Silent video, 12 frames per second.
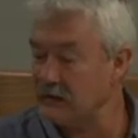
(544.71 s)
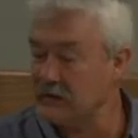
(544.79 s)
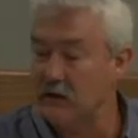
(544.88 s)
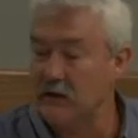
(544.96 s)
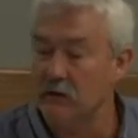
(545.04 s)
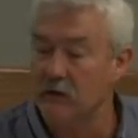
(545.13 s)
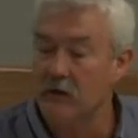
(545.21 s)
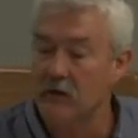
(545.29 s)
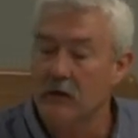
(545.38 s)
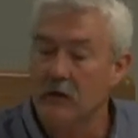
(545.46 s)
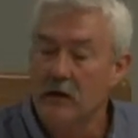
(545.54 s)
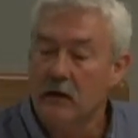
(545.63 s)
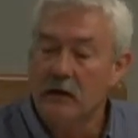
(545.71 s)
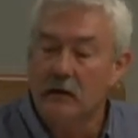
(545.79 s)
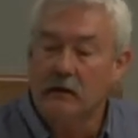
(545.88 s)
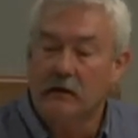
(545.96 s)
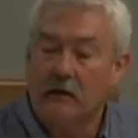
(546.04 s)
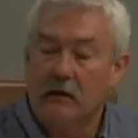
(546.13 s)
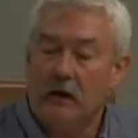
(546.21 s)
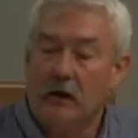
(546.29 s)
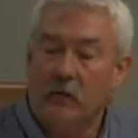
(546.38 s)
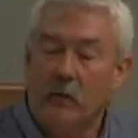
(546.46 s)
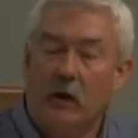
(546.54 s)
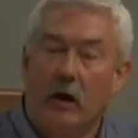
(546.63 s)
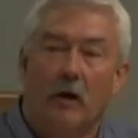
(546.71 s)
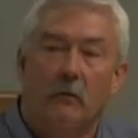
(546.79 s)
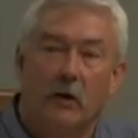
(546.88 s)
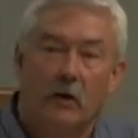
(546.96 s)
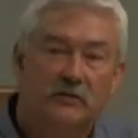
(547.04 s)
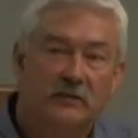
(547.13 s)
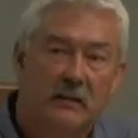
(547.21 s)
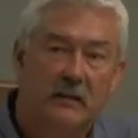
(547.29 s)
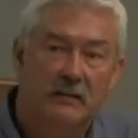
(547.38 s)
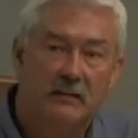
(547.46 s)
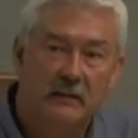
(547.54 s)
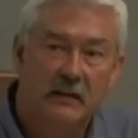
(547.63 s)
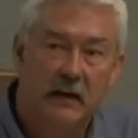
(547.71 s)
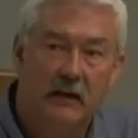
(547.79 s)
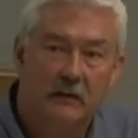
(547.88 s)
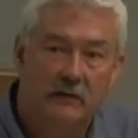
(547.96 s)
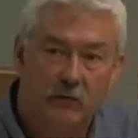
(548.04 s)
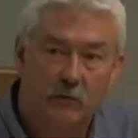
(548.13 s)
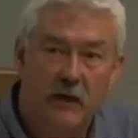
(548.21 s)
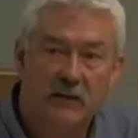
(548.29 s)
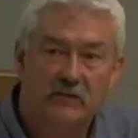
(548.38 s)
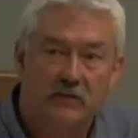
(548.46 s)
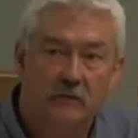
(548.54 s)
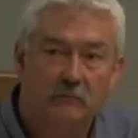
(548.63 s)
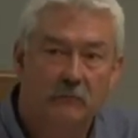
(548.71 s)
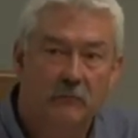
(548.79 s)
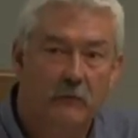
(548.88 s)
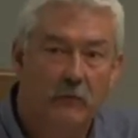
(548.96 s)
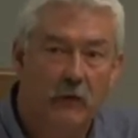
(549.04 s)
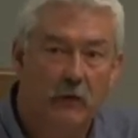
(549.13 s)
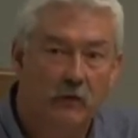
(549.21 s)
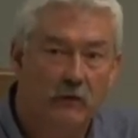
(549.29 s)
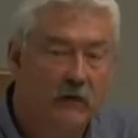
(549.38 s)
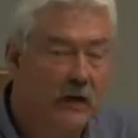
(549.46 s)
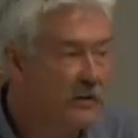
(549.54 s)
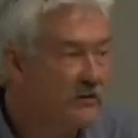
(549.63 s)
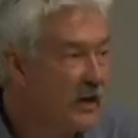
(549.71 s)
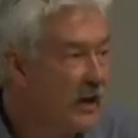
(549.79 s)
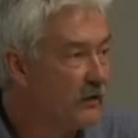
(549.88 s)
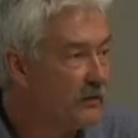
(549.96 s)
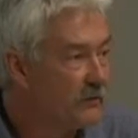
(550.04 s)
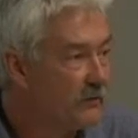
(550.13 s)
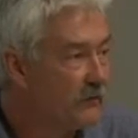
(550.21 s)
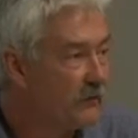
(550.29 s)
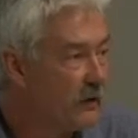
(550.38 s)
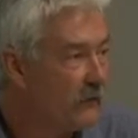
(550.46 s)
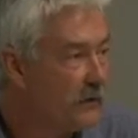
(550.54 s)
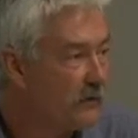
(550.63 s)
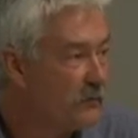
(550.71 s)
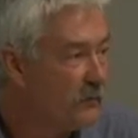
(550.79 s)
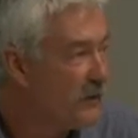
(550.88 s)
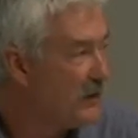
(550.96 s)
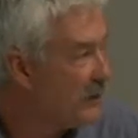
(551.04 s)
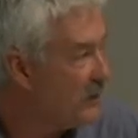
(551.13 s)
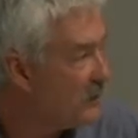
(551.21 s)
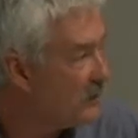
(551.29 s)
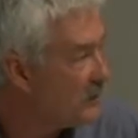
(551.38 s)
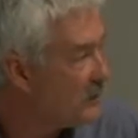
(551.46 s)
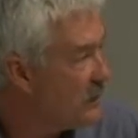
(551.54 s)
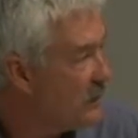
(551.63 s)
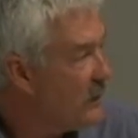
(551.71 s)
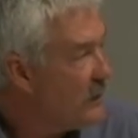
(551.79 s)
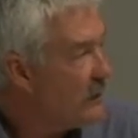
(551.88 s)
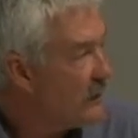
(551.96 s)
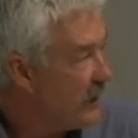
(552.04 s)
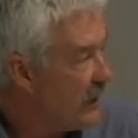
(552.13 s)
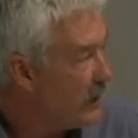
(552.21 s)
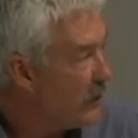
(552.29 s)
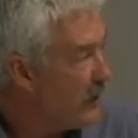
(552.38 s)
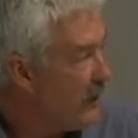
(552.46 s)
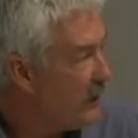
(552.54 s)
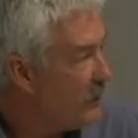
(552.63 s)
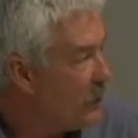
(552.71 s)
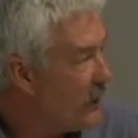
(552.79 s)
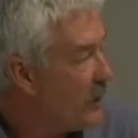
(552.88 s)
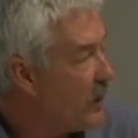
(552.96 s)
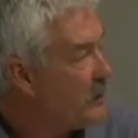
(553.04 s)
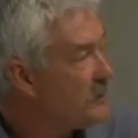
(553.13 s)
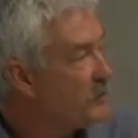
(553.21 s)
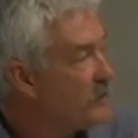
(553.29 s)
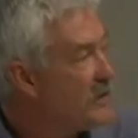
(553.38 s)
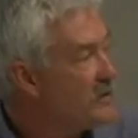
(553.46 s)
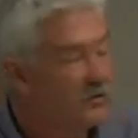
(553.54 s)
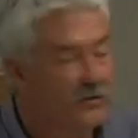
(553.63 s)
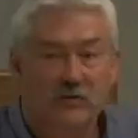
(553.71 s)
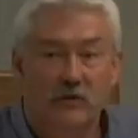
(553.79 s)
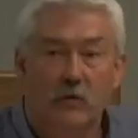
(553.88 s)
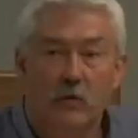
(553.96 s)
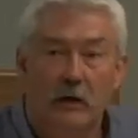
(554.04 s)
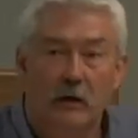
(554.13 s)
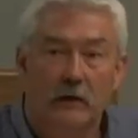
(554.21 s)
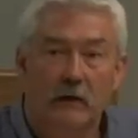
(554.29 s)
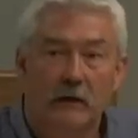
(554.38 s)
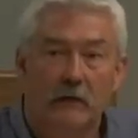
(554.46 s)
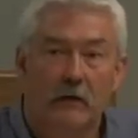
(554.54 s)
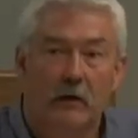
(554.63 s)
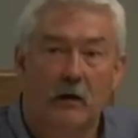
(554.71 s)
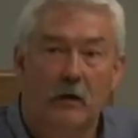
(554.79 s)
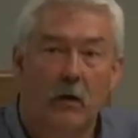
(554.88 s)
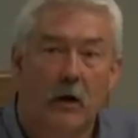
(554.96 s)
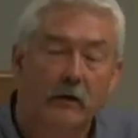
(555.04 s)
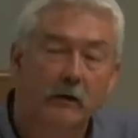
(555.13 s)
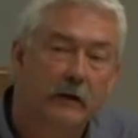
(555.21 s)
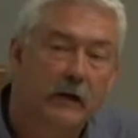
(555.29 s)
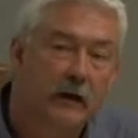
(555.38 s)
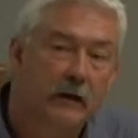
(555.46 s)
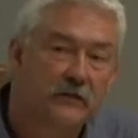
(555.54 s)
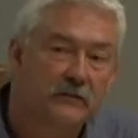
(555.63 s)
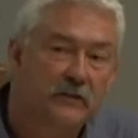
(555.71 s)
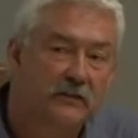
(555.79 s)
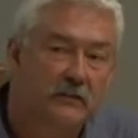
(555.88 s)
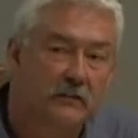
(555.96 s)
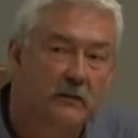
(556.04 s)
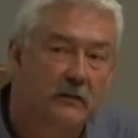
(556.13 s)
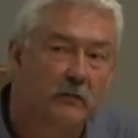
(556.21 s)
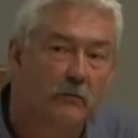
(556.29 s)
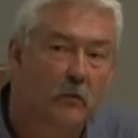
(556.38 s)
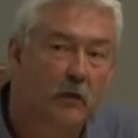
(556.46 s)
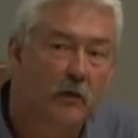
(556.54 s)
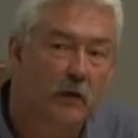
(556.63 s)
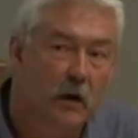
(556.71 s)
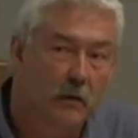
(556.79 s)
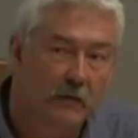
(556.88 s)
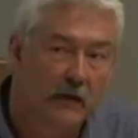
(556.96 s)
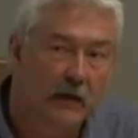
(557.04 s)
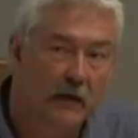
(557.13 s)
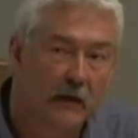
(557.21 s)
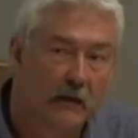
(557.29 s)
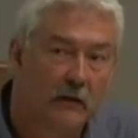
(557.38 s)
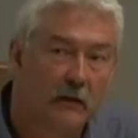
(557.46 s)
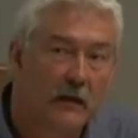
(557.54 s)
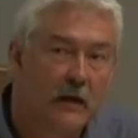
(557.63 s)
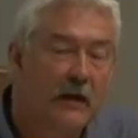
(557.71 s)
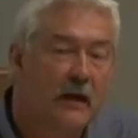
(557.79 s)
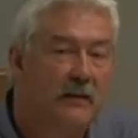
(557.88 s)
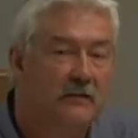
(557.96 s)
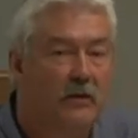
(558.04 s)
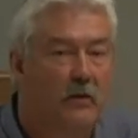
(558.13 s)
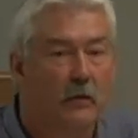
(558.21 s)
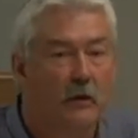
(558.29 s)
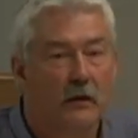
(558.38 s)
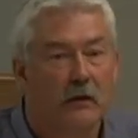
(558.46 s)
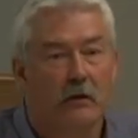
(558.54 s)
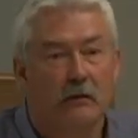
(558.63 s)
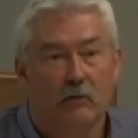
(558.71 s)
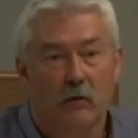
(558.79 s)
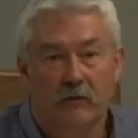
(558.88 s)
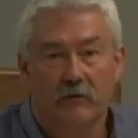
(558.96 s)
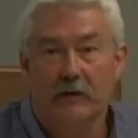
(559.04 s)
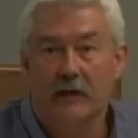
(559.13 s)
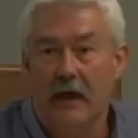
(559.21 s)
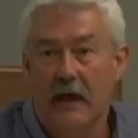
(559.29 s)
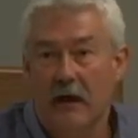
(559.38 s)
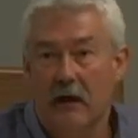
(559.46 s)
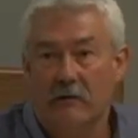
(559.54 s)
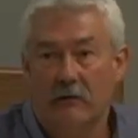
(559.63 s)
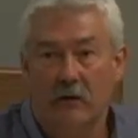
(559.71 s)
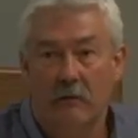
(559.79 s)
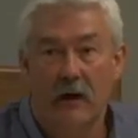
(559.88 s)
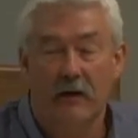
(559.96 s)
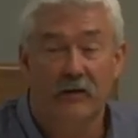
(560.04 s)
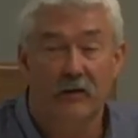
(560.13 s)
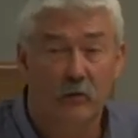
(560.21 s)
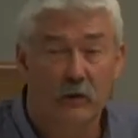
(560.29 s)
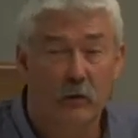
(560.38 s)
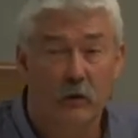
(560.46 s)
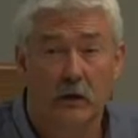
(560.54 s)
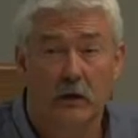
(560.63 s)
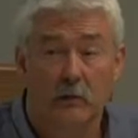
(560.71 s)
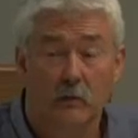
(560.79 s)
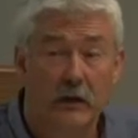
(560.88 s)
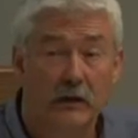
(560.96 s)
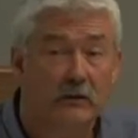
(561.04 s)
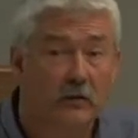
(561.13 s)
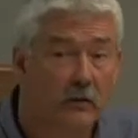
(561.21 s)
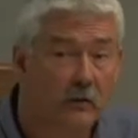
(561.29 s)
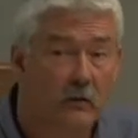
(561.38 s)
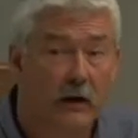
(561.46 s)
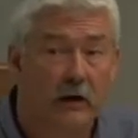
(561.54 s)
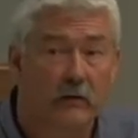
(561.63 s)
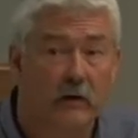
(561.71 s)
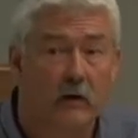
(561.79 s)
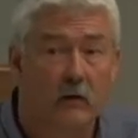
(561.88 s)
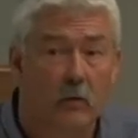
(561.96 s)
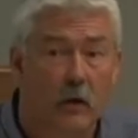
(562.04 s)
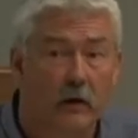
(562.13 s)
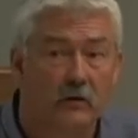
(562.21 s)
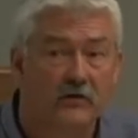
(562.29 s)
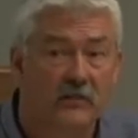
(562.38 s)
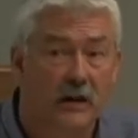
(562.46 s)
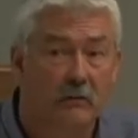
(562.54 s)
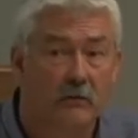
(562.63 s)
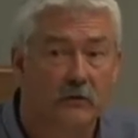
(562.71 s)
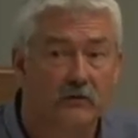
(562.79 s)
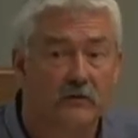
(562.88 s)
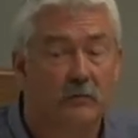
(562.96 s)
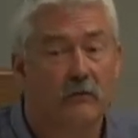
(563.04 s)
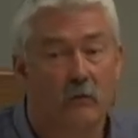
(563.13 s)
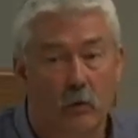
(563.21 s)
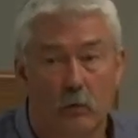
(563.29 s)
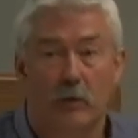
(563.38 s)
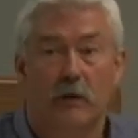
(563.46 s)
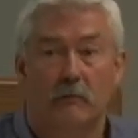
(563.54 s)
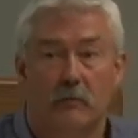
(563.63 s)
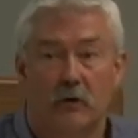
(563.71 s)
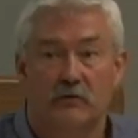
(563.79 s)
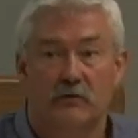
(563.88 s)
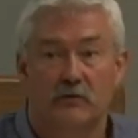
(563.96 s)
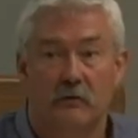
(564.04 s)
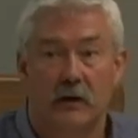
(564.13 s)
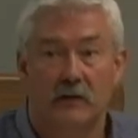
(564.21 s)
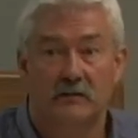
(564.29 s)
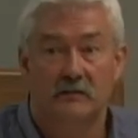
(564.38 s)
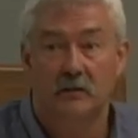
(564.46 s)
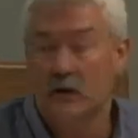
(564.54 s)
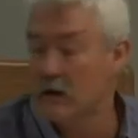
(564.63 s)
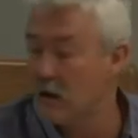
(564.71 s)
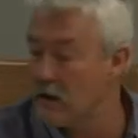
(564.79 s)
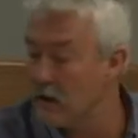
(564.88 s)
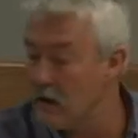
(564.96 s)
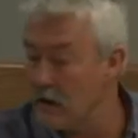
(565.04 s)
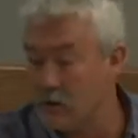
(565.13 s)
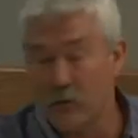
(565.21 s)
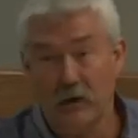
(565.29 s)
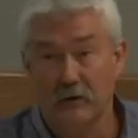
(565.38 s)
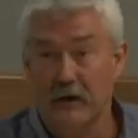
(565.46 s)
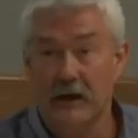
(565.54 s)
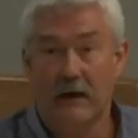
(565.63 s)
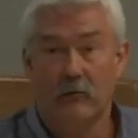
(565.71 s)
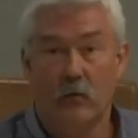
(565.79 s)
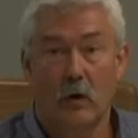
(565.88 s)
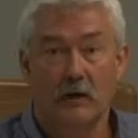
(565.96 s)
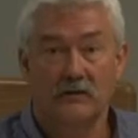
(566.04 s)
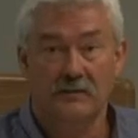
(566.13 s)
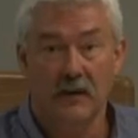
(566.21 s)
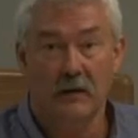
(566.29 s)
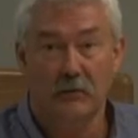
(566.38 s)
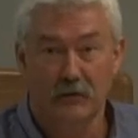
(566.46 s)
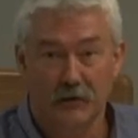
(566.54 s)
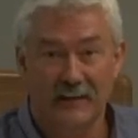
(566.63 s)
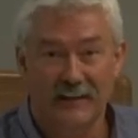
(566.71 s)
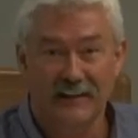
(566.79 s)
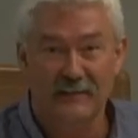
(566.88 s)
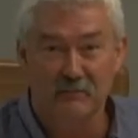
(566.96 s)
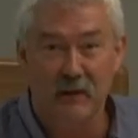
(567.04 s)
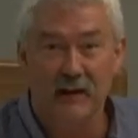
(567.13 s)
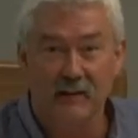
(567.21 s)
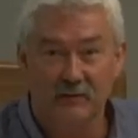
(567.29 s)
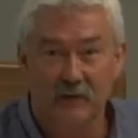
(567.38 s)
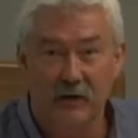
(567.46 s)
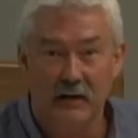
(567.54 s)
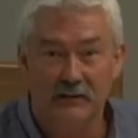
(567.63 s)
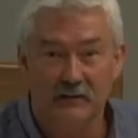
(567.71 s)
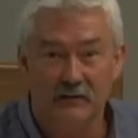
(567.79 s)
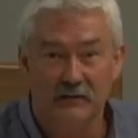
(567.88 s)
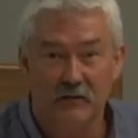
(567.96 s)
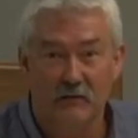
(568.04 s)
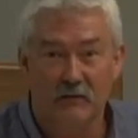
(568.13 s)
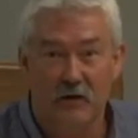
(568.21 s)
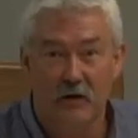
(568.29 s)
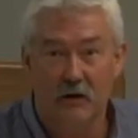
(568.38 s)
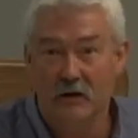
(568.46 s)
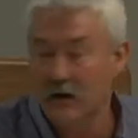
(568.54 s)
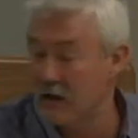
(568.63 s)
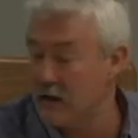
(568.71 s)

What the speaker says: to tell you that we are posting this data to RACER. We've got a challenge in front of us because the air data went on to RACER so quickly. Water analysis is a little more complicated. And so we roughly have about a 3-week turnaround on our water samples before we can post to RACER. We only have one sample that's made it to RACER so far,